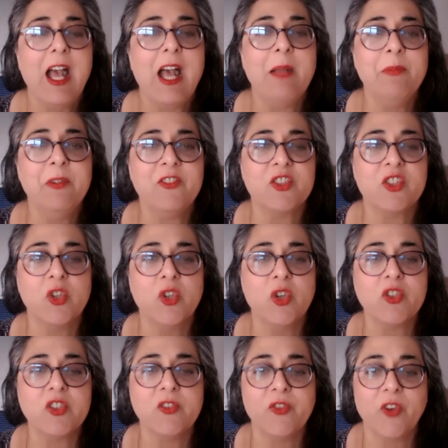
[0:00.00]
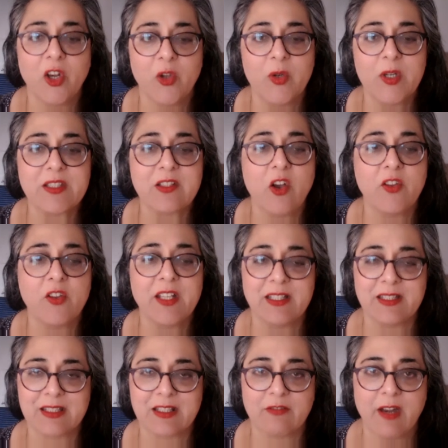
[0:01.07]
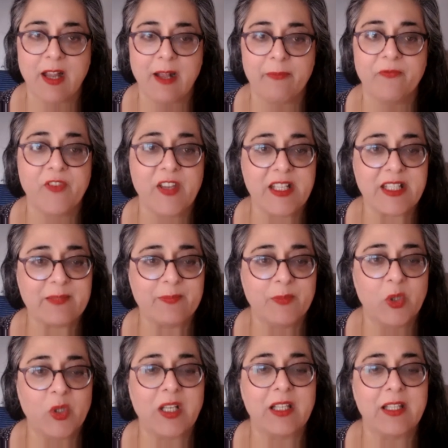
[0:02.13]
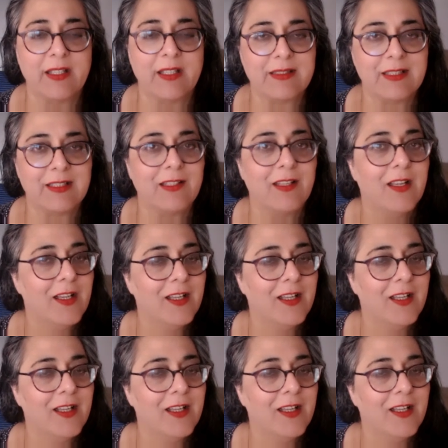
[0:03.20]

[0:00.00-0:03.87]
and be sure to follow us on Instagram, Facebook, LinkedIn,